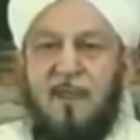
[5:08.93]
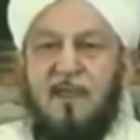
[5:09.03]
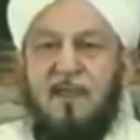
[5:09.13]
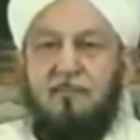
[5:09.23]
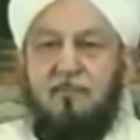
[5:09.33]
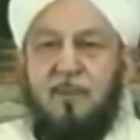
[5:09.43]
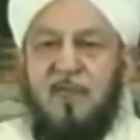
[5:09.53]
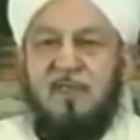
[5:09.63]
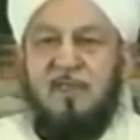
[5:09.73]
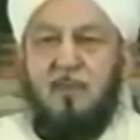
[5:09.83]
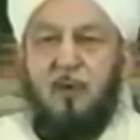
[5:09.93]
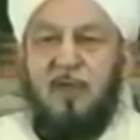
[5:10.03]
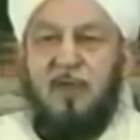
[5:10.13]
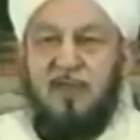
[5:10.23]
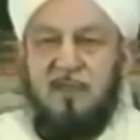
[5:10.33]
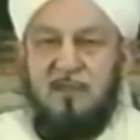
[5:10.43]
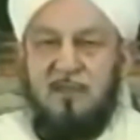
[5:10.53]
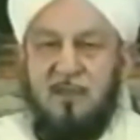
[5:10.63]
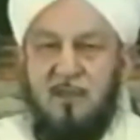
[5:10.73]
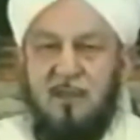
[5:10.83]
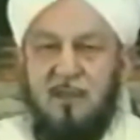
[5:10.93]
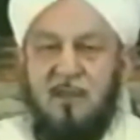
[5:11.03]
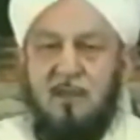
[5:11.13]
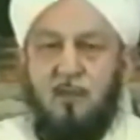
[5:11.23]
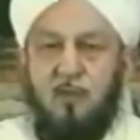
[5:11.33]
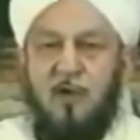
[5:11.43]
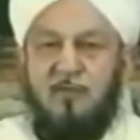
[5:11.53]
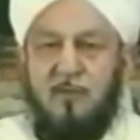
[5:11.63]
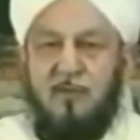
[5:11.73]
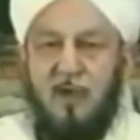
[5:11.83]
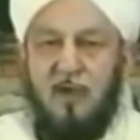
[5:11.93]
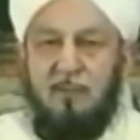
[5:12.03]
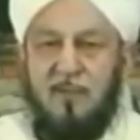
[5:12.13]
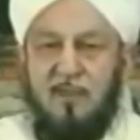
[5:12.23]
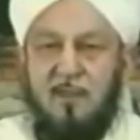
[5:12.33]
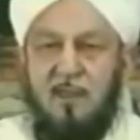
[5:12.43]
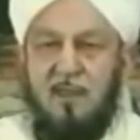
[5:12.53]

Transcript: in complete subordination to Prophet Muhammad,